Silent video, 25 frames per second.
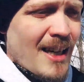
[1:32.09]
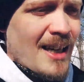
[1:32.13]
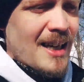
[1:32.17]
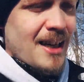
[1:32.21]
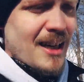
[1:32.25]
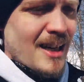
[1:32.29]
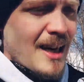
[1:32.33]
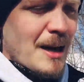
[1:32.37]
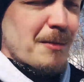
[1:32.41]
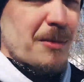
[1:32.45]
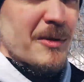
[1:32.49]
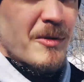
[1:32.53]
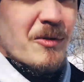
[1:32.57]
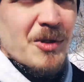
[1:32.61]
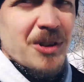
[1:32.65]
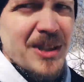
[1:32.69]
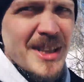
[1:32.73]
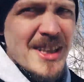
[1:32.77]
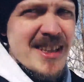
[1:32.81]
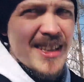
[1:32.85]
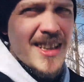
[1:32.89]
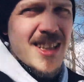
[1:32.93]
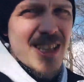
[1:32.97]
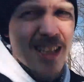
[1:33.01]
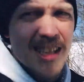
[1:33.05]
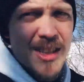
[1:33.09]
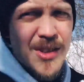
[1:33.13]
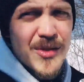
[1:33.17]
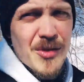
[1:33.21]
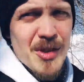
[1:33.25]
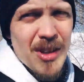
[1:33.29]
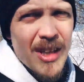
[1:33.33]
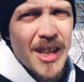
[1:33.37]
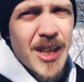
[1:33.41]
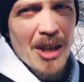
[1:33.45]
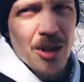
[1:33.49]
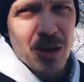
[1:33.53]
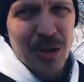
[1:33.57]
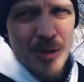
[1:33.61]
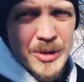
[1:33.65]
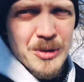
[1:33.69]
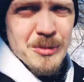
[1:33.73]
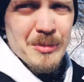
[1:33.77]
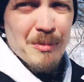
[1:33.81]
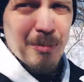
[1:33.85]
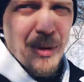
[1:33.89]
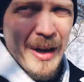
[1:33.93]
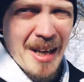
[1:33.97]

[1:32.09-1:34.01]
Uh, I've been releasing these videos